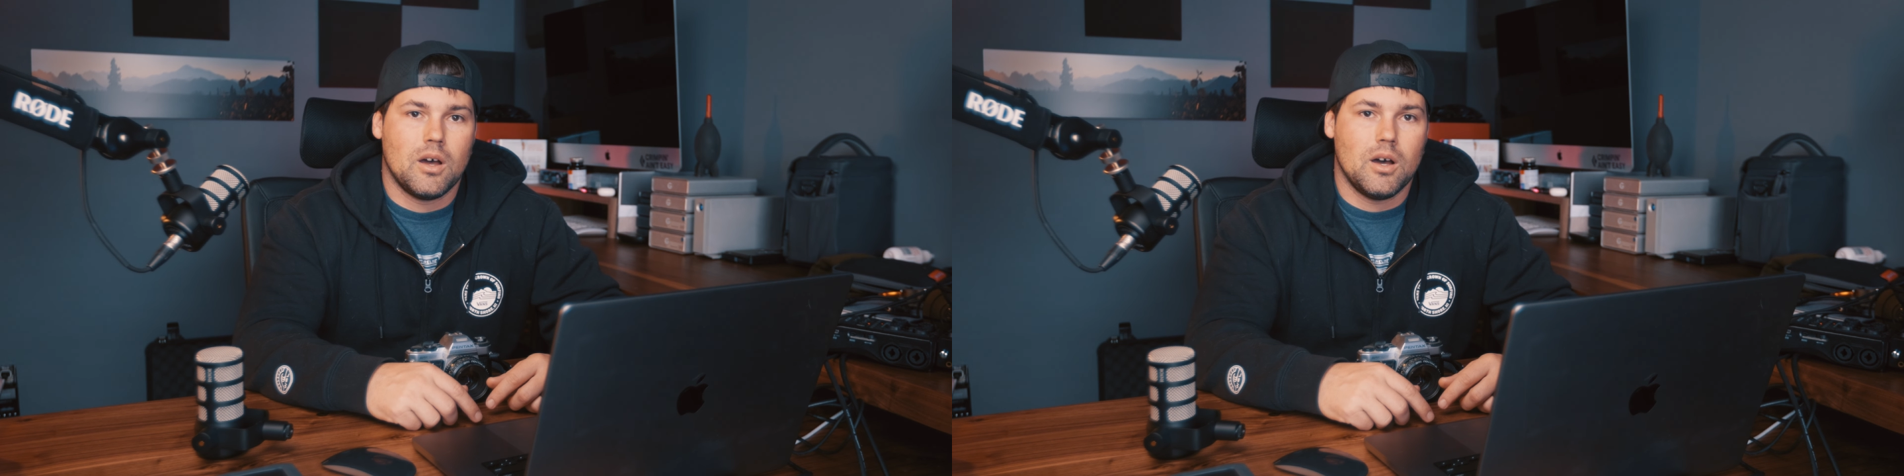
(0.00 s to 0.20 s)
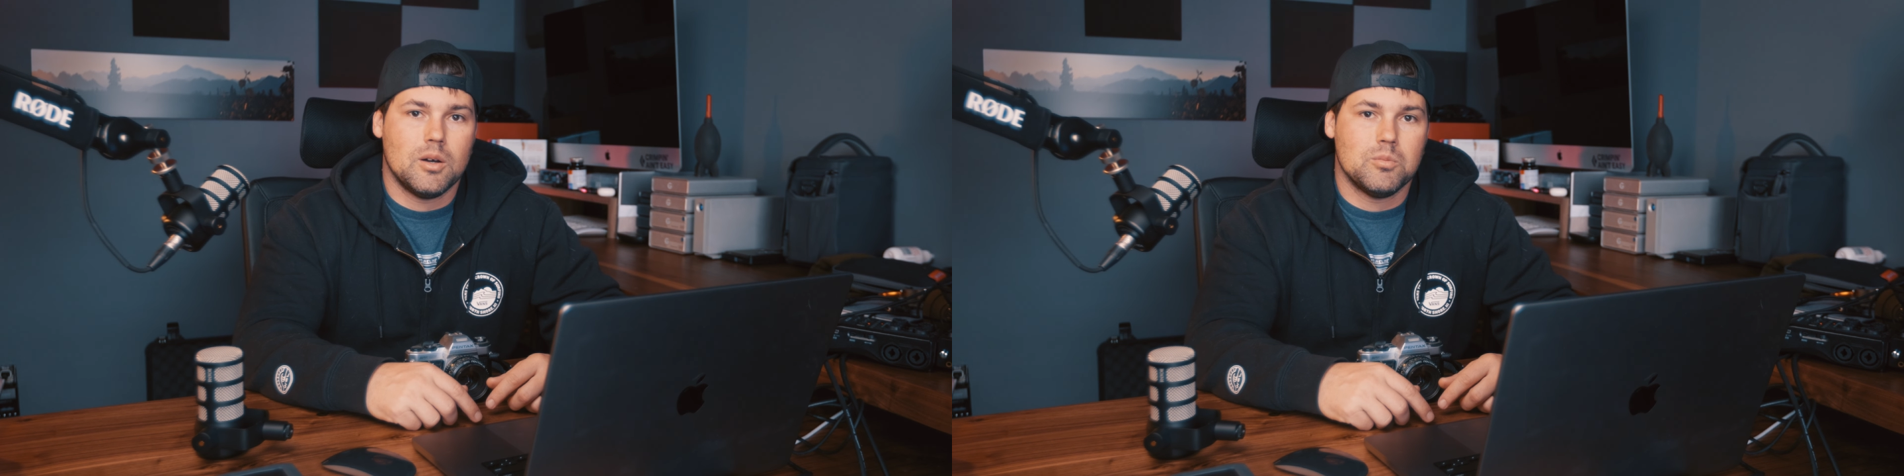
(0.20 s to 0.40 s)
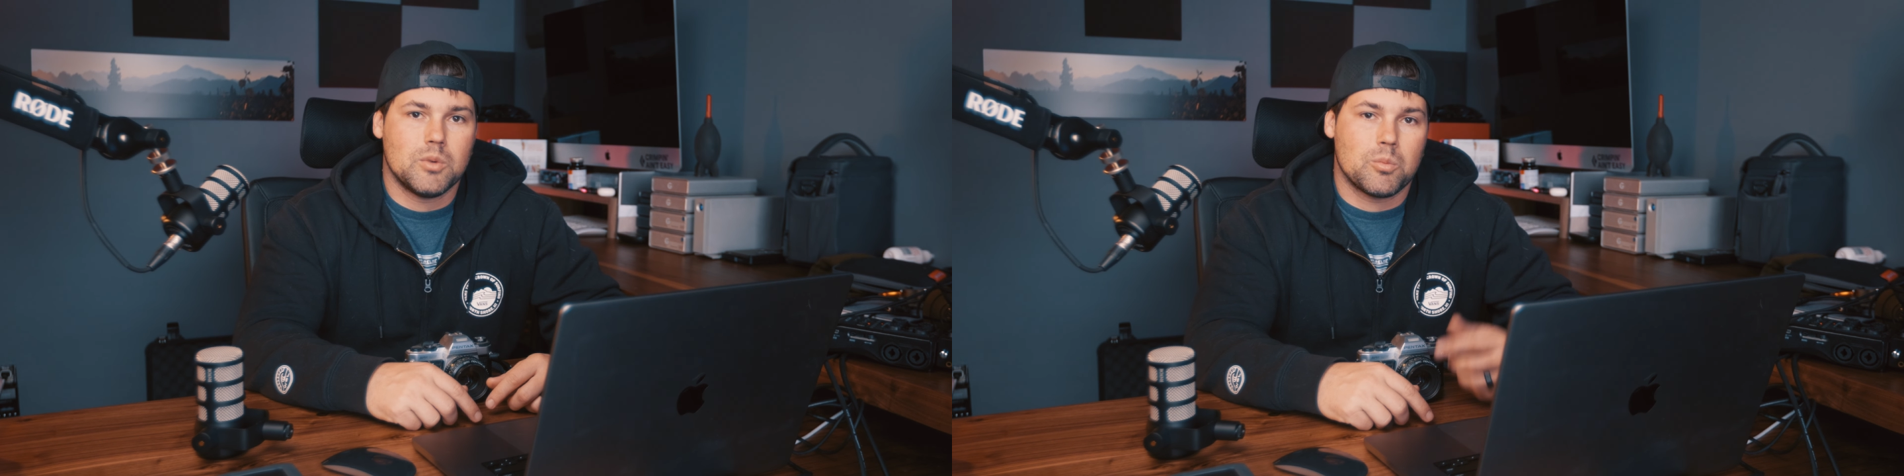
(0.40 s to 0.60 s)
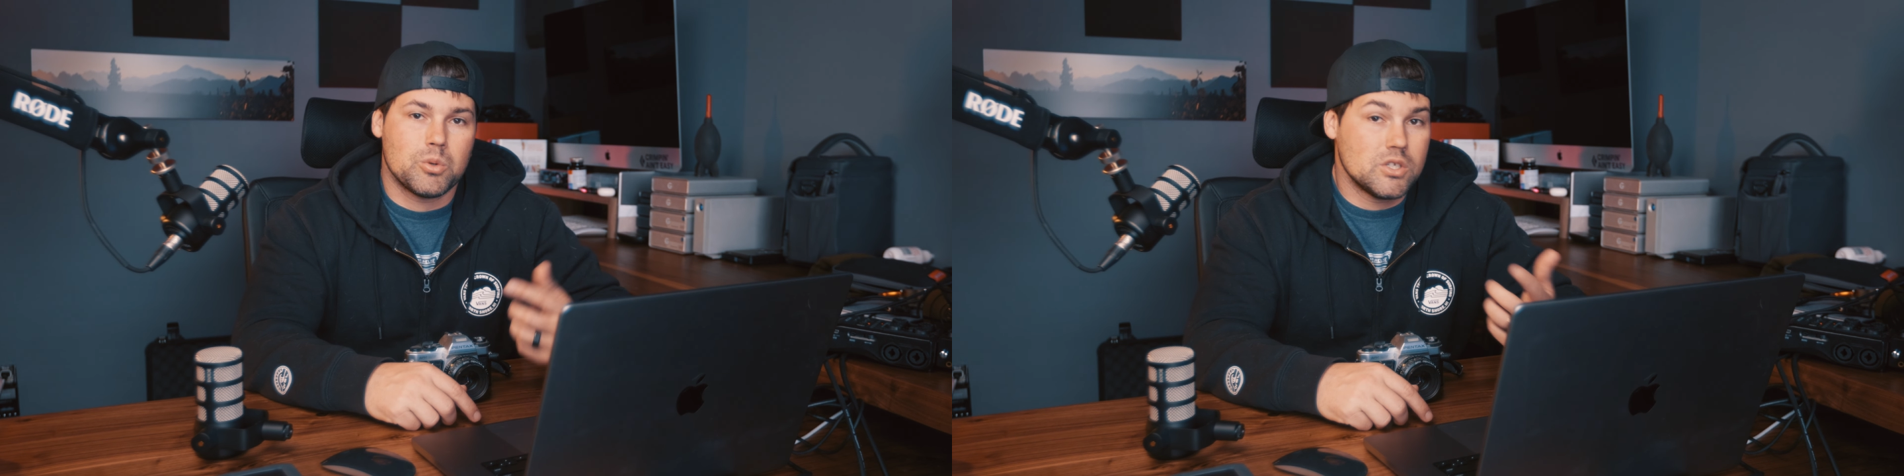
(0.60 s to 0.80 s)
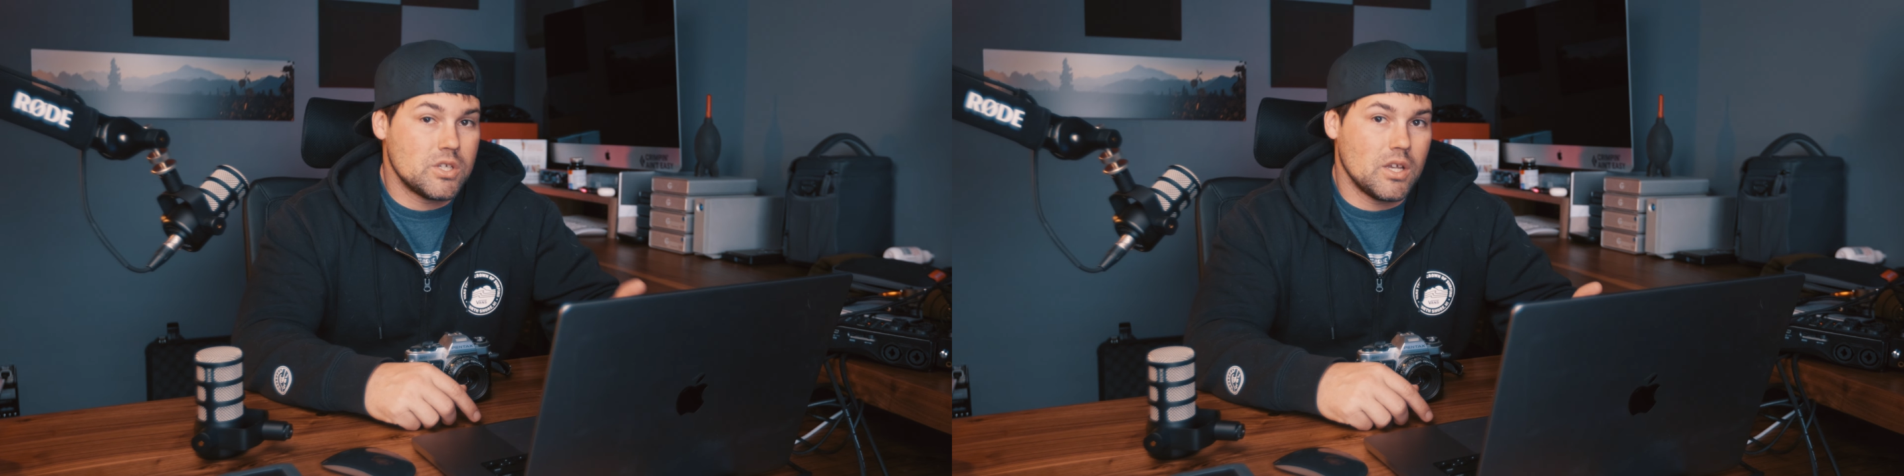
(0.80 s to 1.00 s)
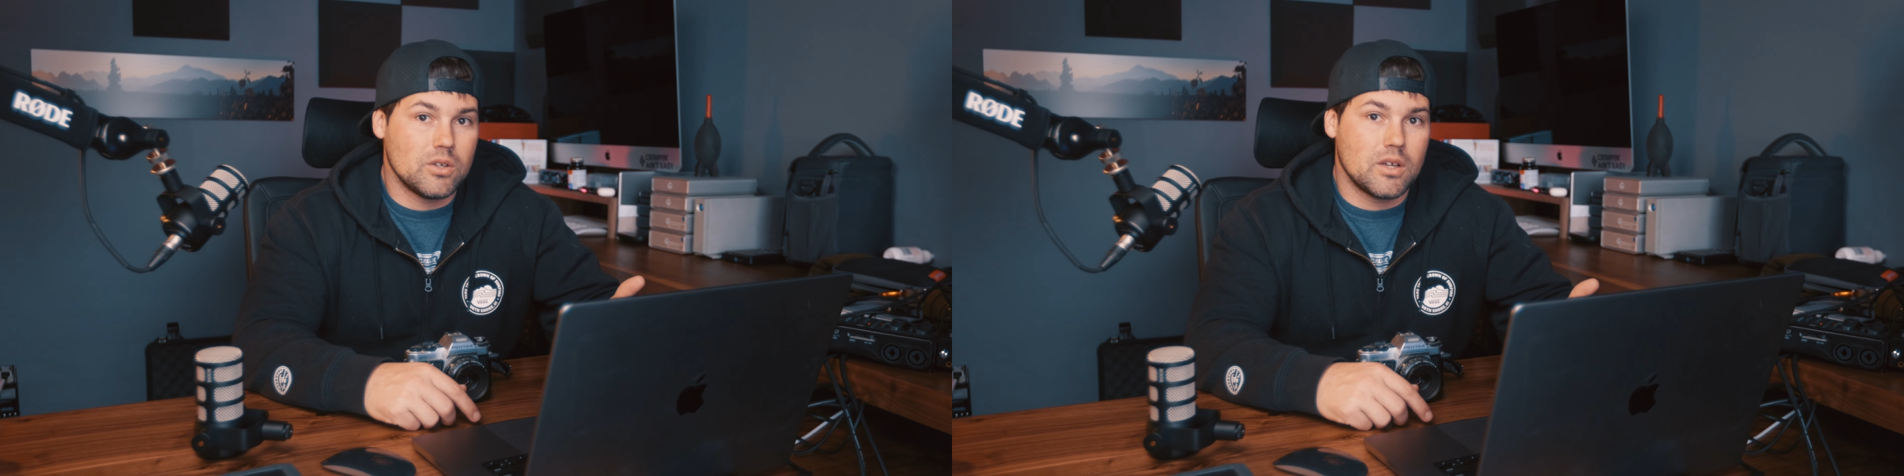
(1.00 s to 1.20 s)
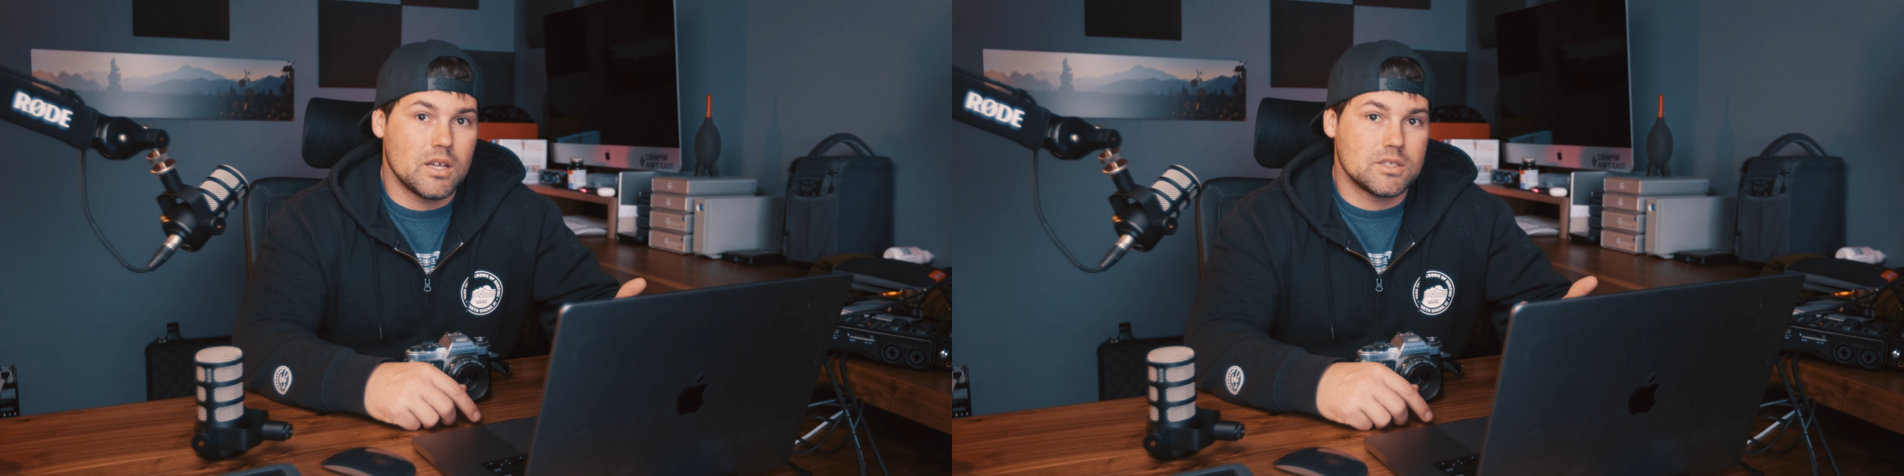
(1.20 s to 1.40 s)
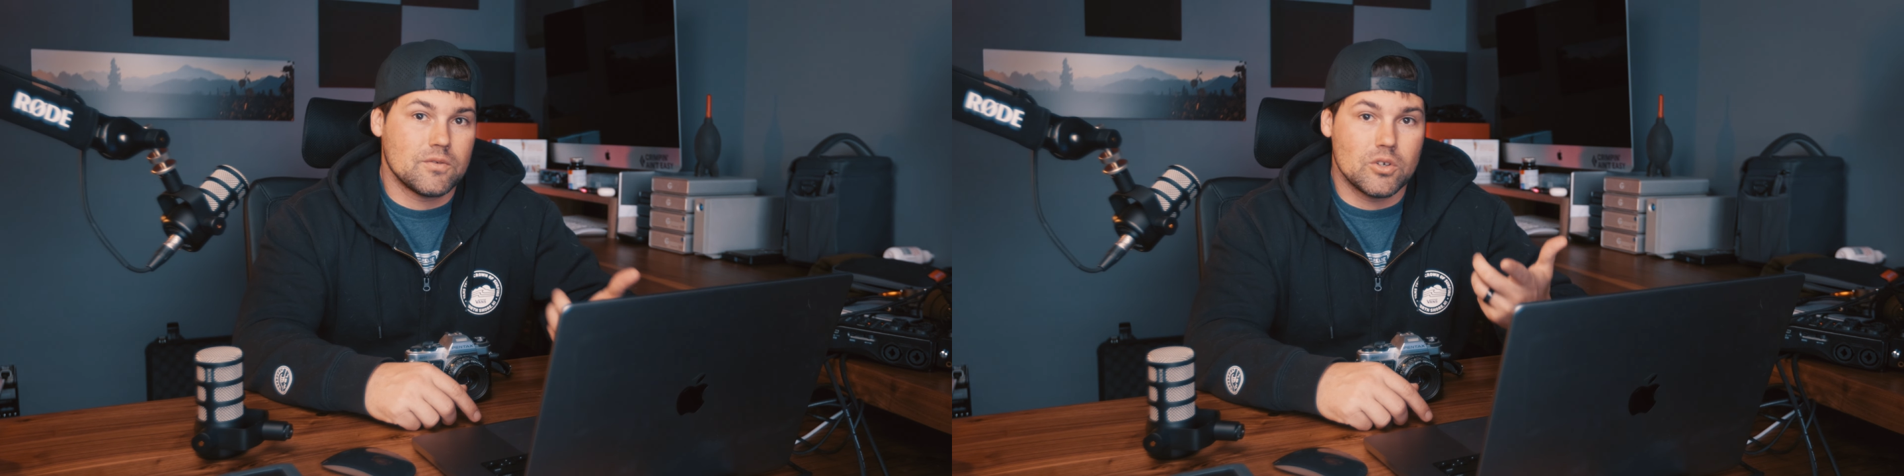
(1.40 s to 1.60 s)
I appreciate you
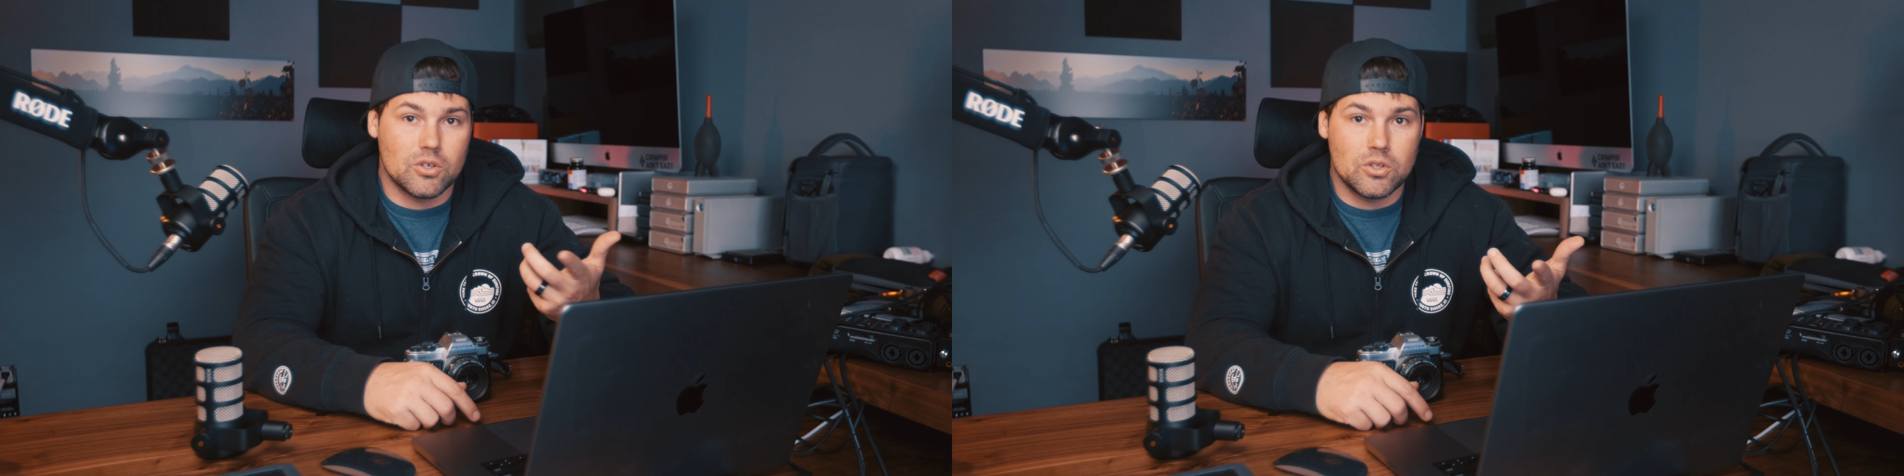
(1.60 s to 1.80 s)
guys if you're